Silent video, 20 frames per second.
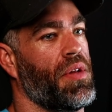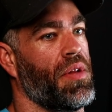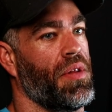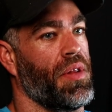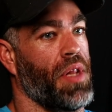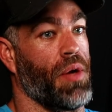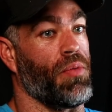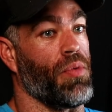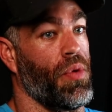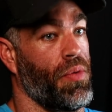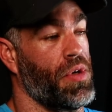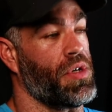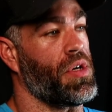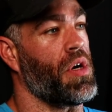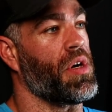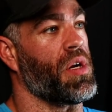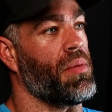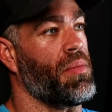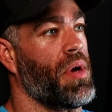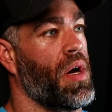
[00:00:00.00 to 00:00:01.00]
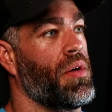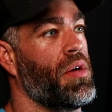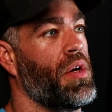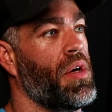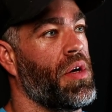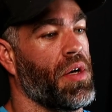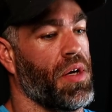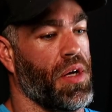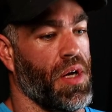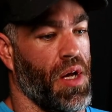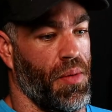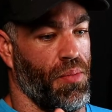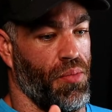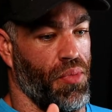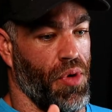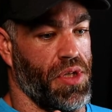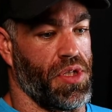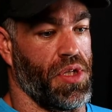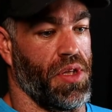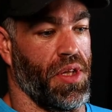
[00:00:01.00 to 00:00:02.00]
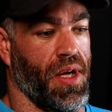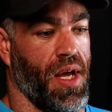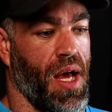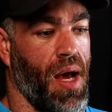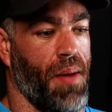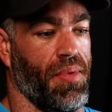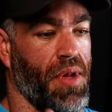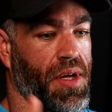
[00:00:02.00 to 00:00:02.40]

like what we were talking about, kind of bridging the gap.